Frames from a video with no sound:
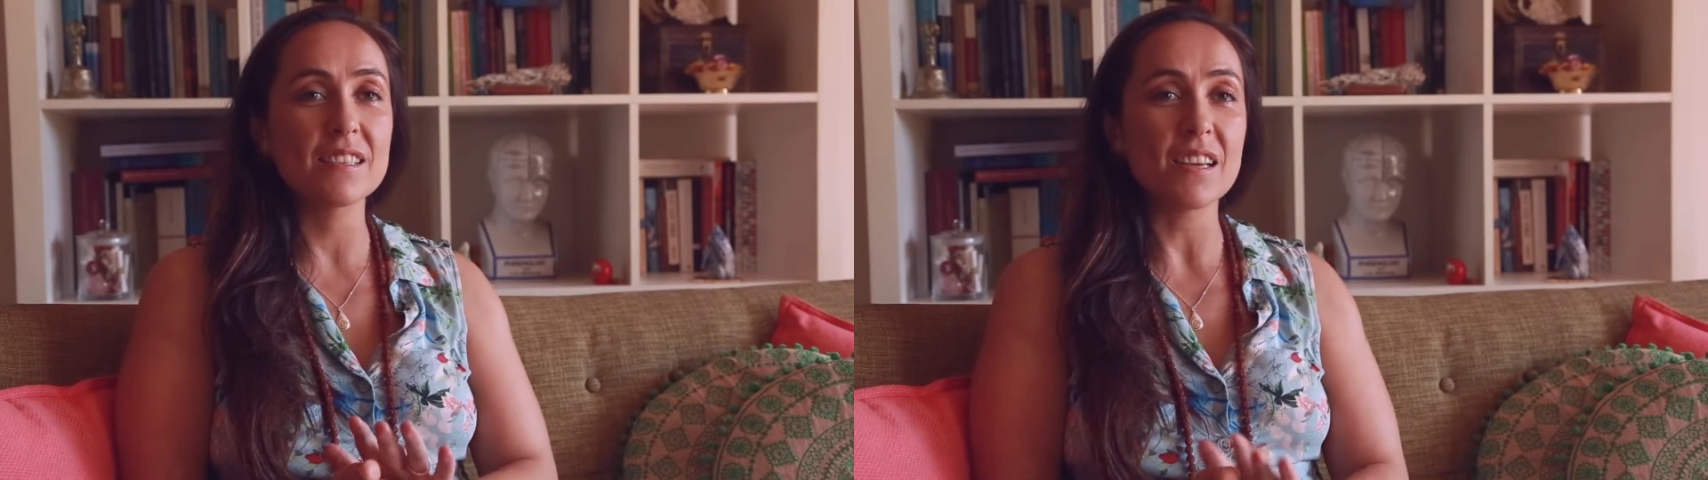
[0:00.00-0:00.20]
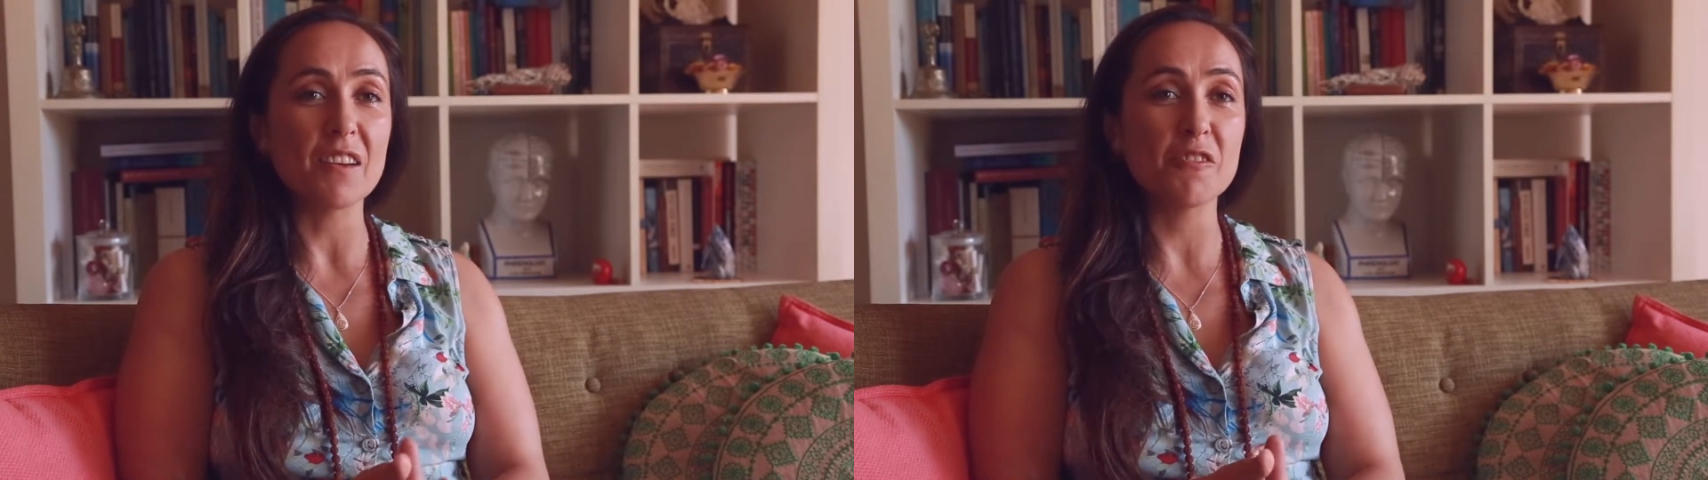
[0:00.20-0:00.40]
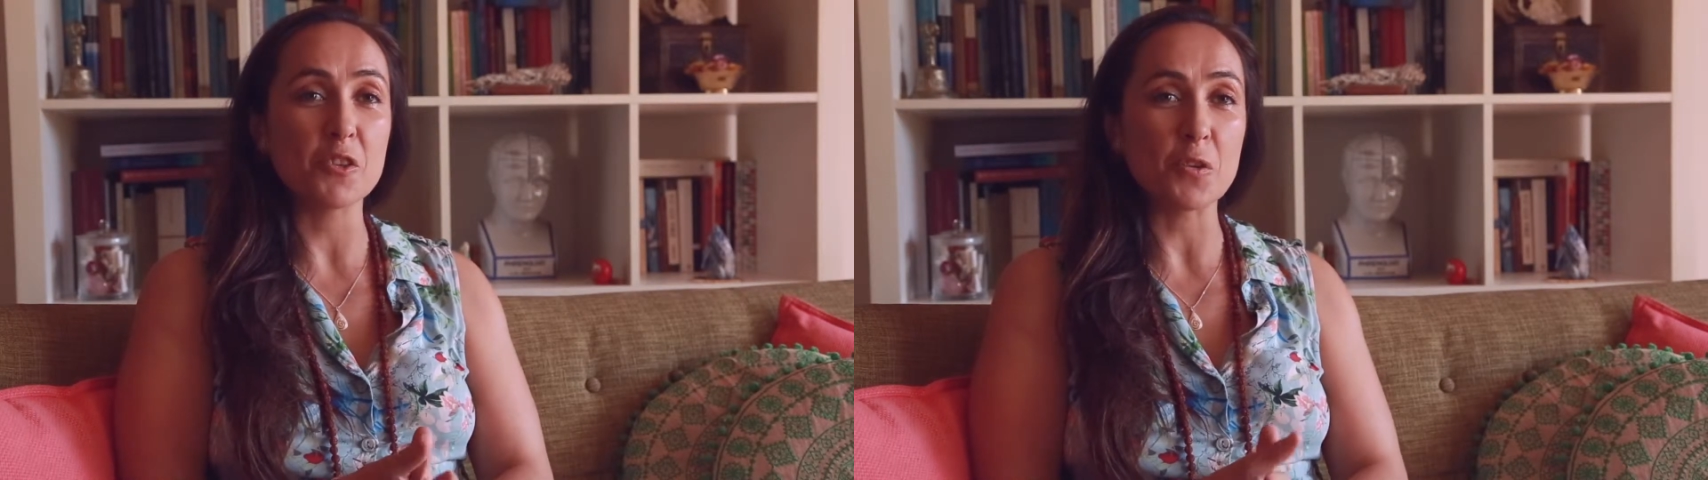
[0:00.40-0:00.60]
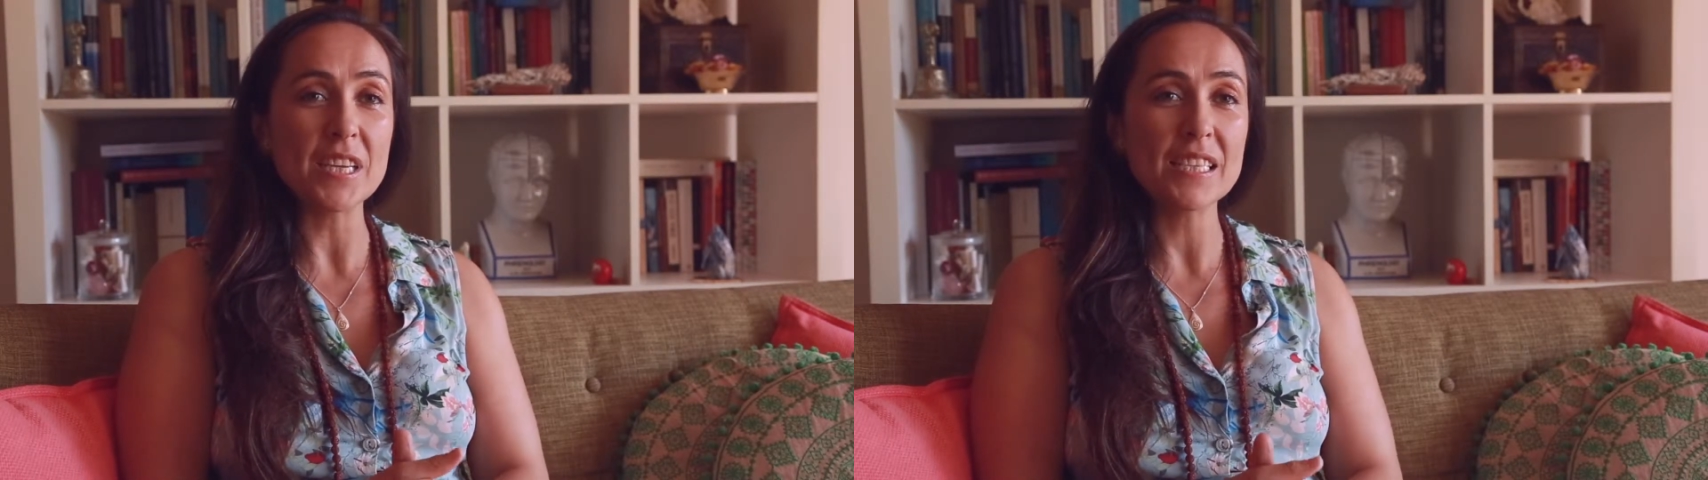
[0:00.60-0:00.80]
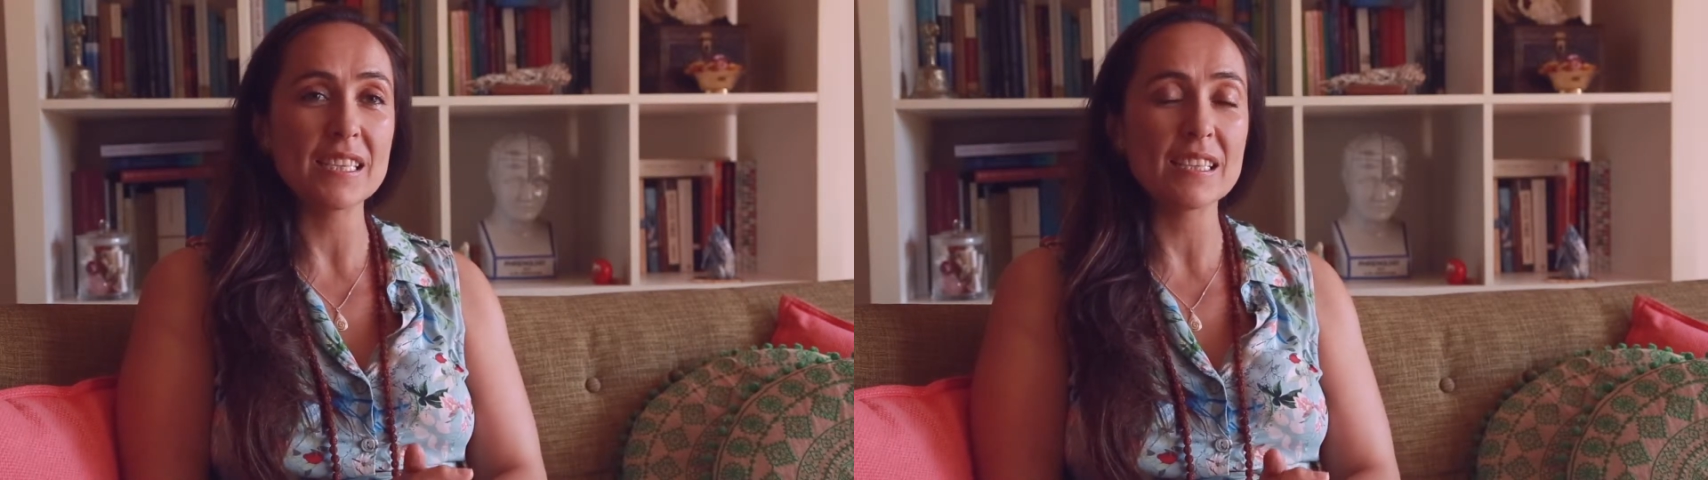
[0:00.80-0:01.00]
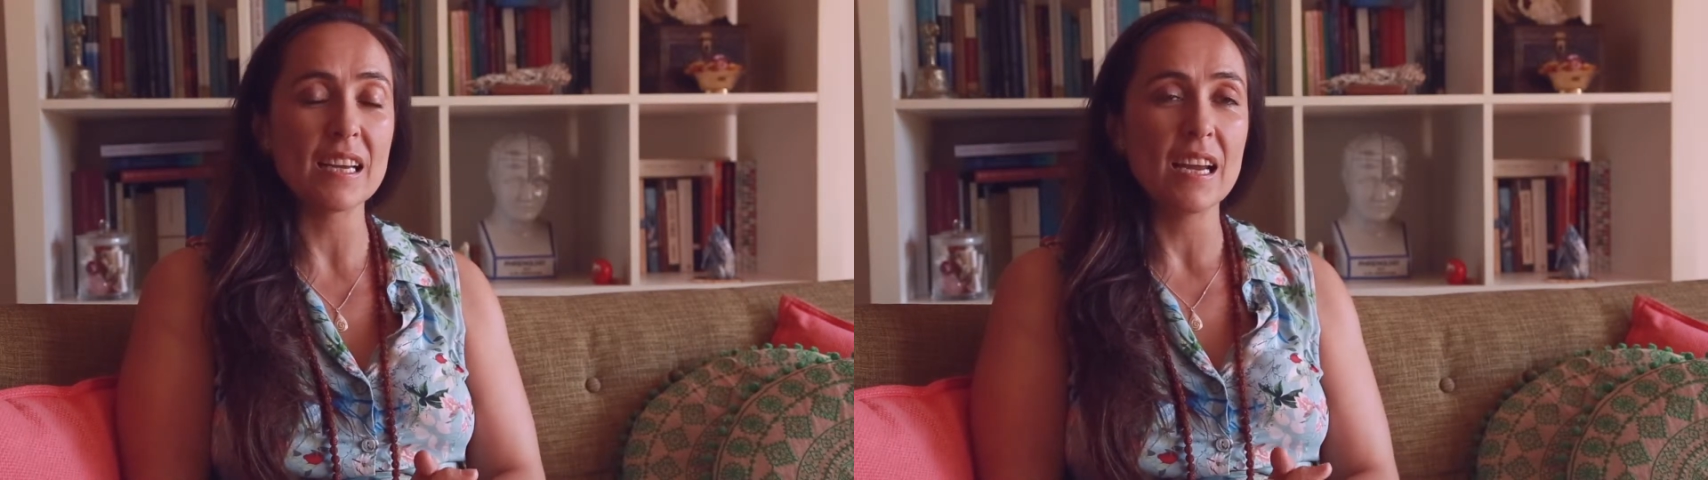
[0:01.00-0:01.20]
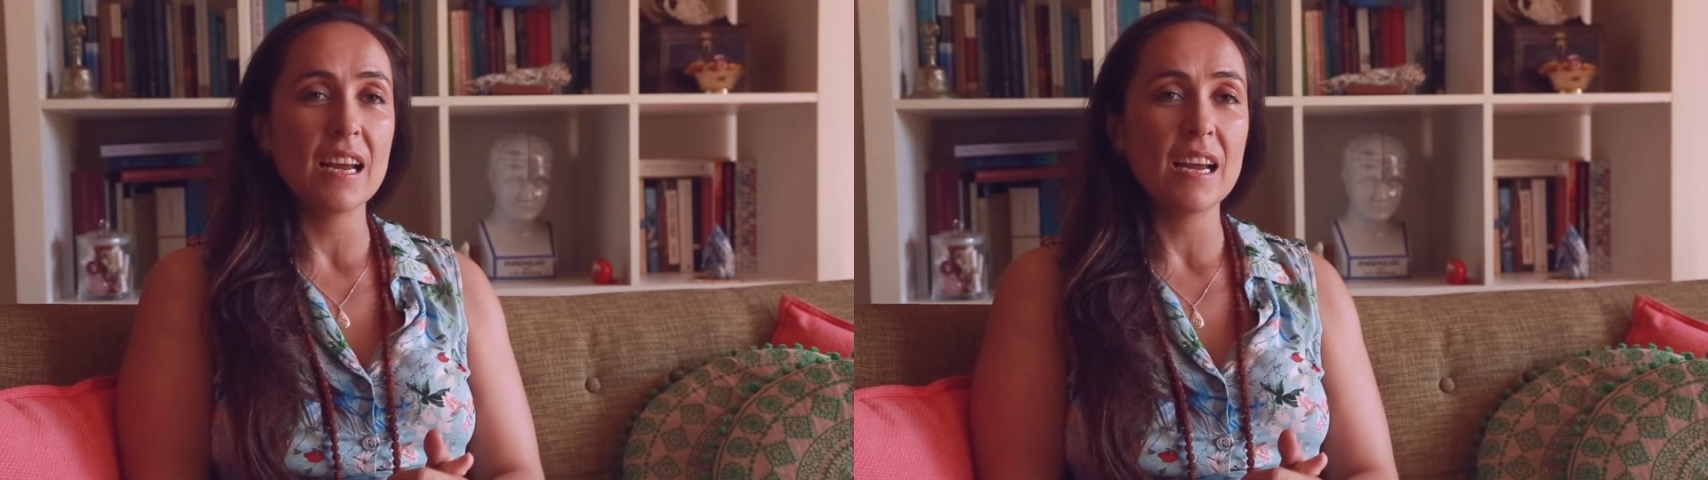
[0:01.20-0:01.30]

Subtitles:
Sadhbh Joyce